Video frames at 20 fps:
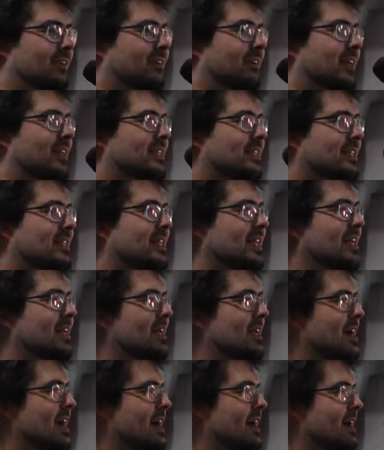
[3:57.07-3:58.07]
Let's
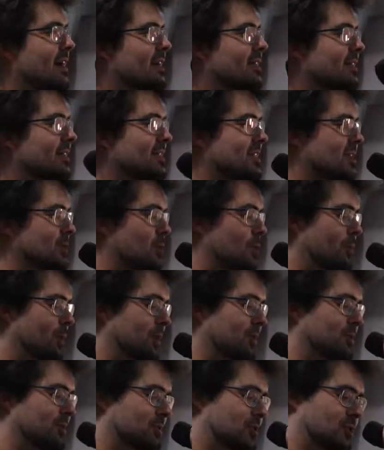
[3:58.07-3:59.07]
see what we
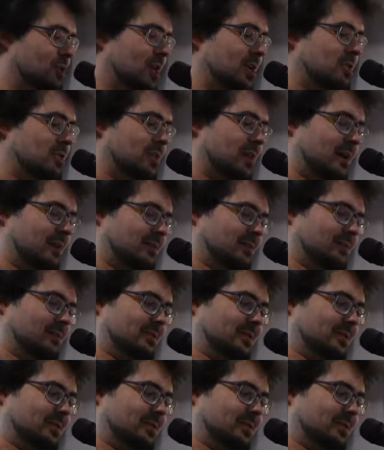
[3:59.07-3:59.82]
can do to change that.